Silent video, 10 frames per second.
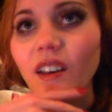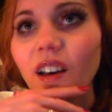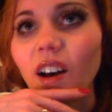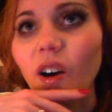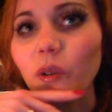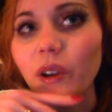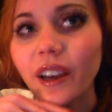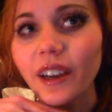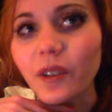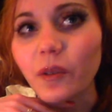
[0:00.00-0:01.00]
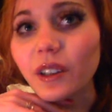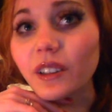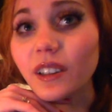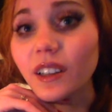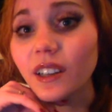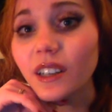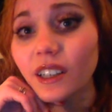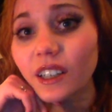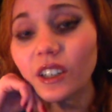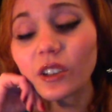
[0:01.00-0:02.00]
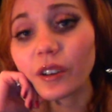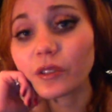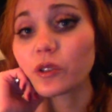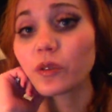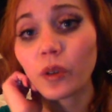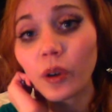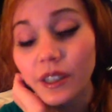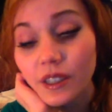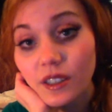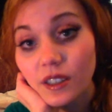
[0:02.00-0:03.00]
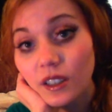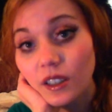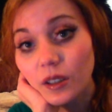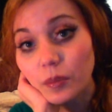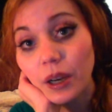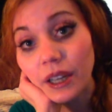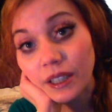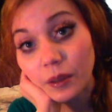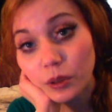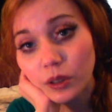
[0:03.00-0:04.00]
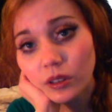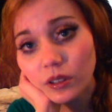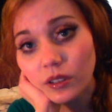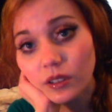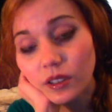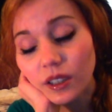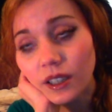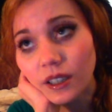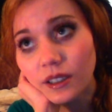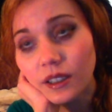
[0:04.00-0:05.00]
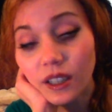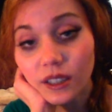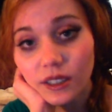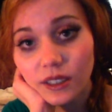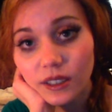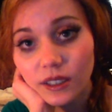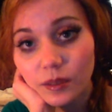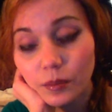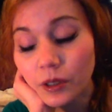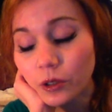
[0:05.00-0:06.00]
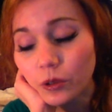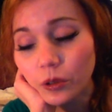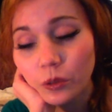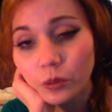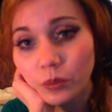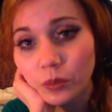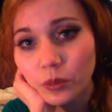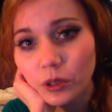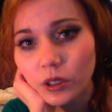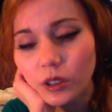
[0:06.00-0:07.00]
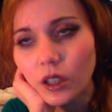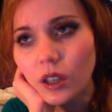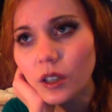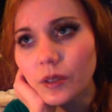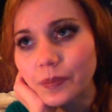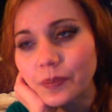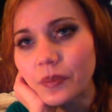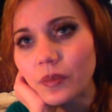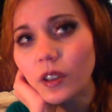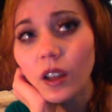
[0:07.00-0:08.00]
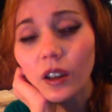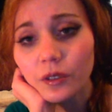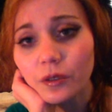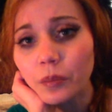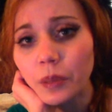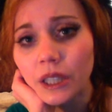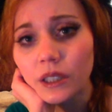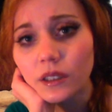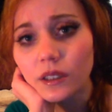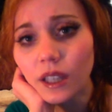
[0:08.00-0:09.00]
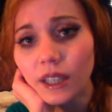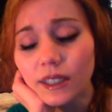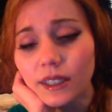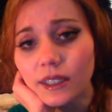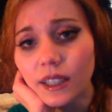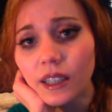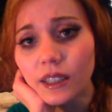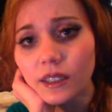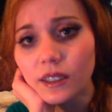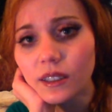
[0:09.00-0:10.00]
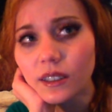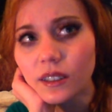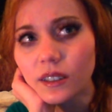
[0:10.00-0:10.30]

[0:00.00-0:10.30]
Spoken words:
Okay, well, you have to avoid pineapple, nuts, mushrooms, a lot of meat, like steaks.